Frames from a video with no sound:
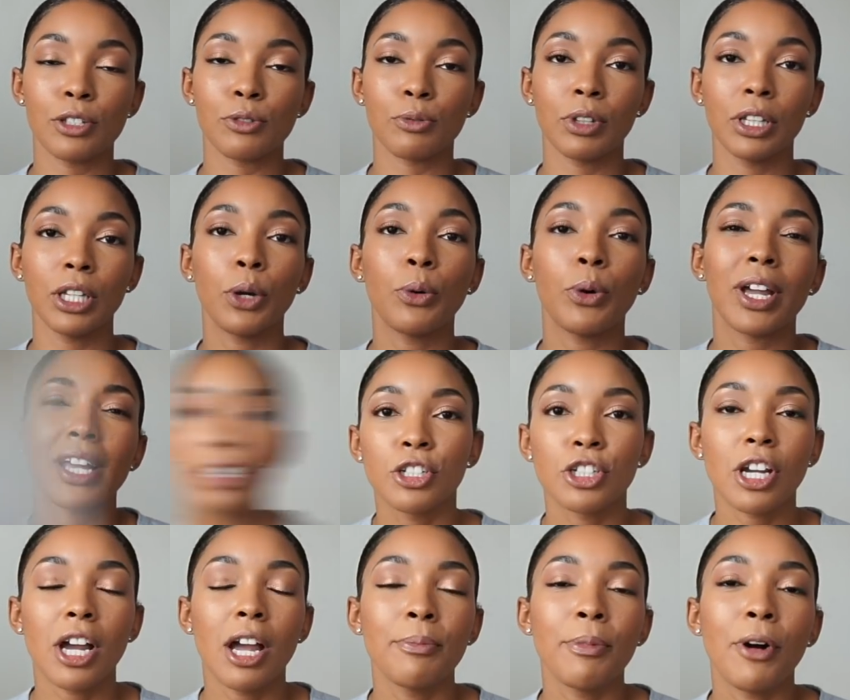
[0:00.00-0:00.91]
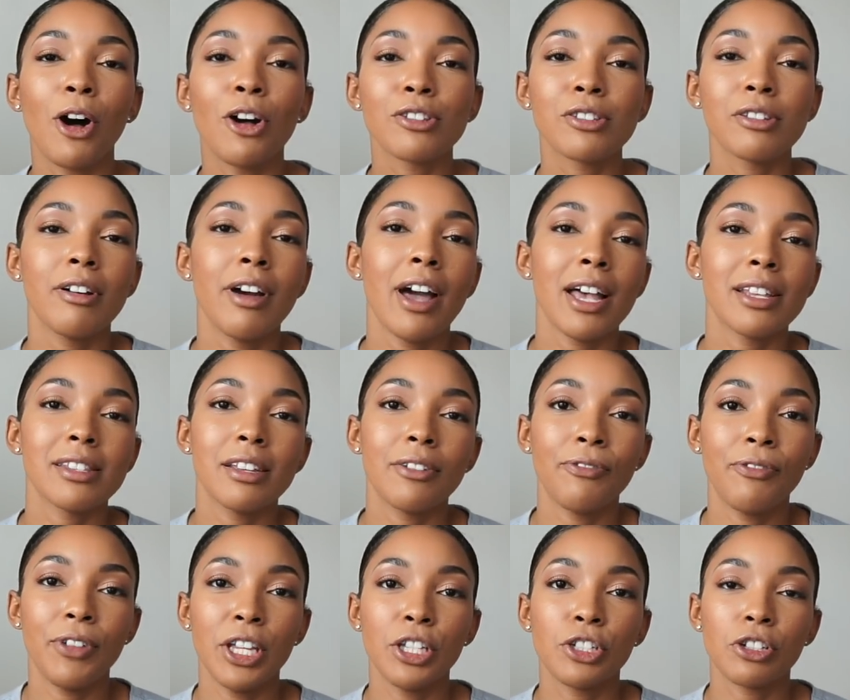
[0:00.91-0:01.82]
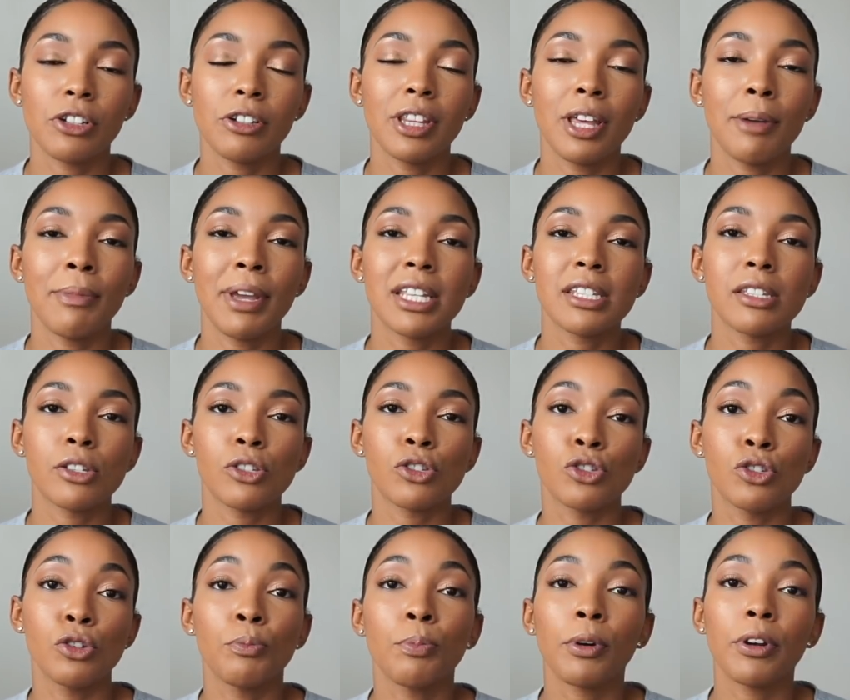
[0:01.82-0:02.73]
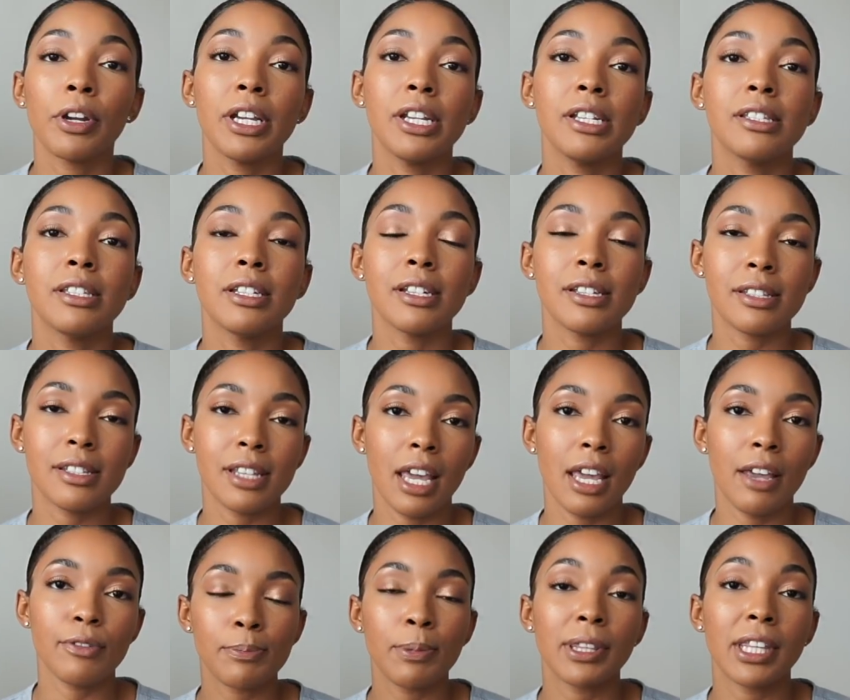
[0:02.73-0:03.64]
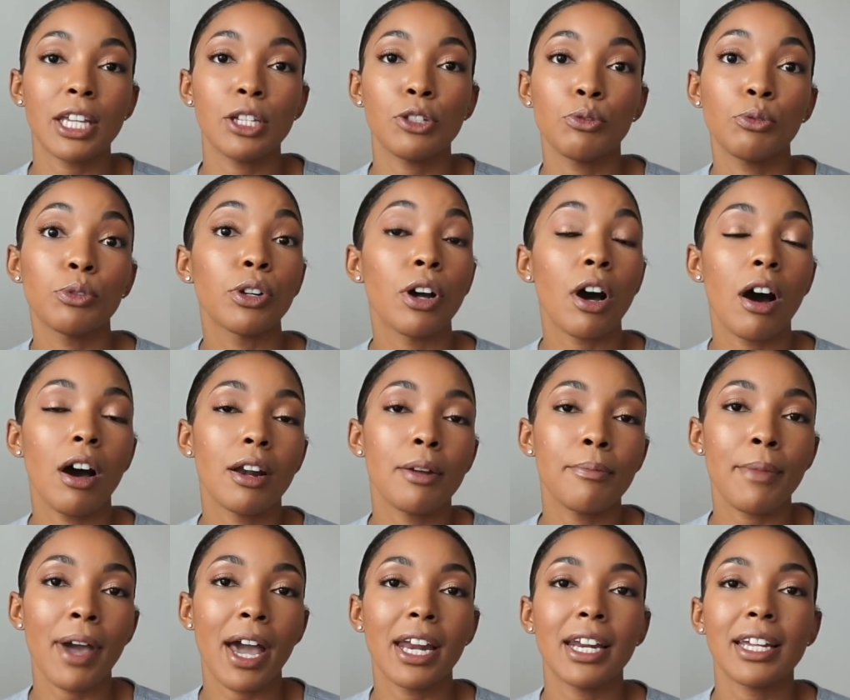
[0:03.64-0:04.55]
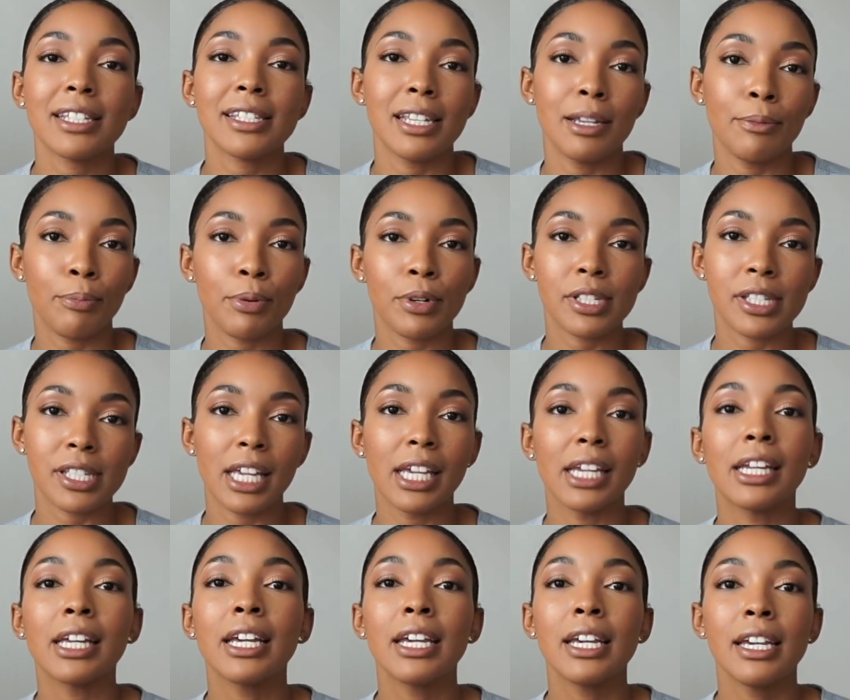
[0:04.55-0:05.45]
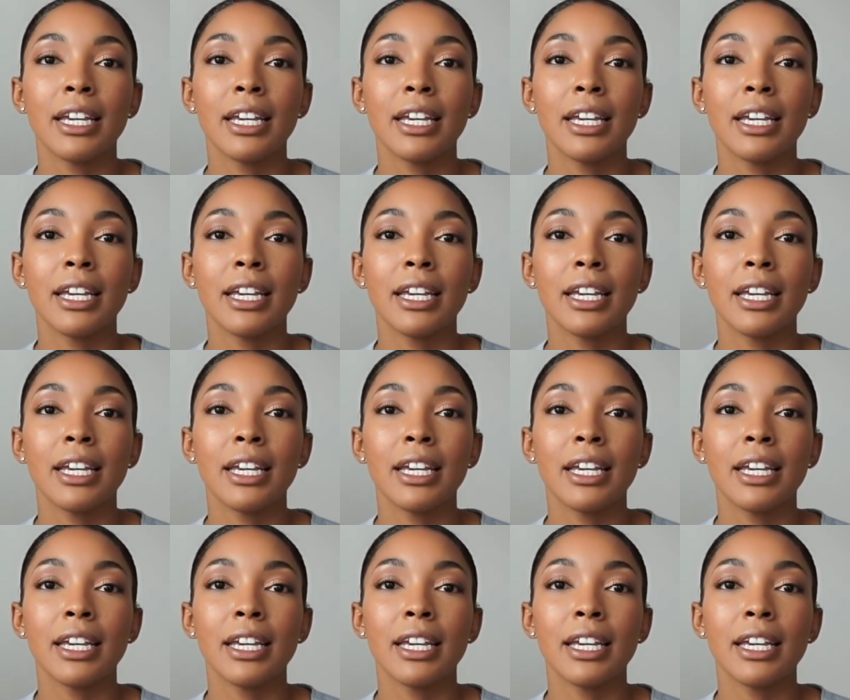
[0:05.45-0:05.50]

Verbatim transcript: It's really quick. Chime also has a feature that makes it super easy to save, but they do an automatic ten percent